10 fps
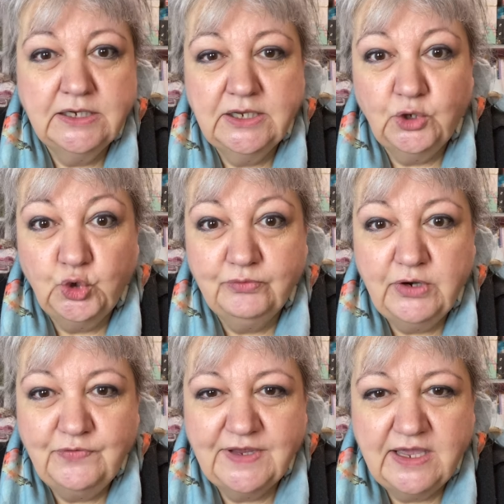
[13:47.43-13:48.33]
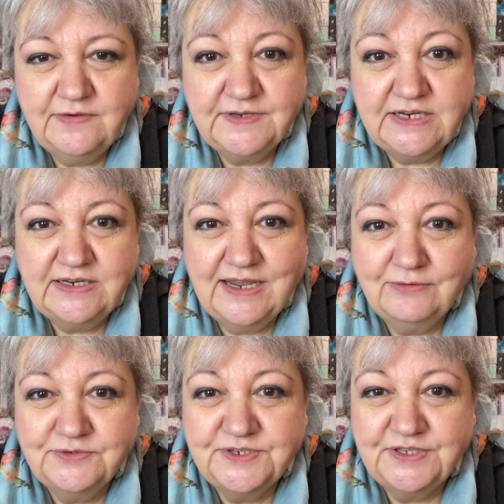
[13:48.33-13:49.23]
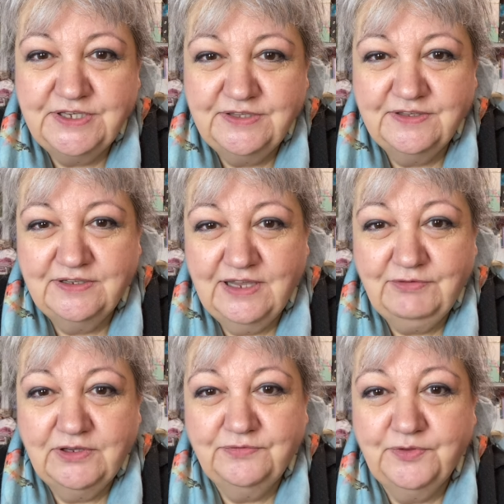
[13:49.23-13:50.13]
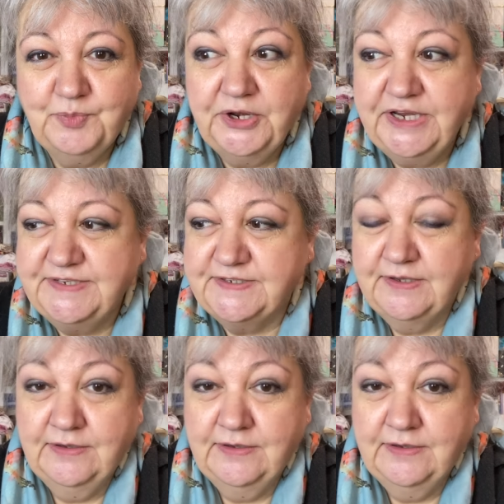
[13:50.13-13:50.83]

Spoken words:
All the roof caved in down to the level of the bonnet.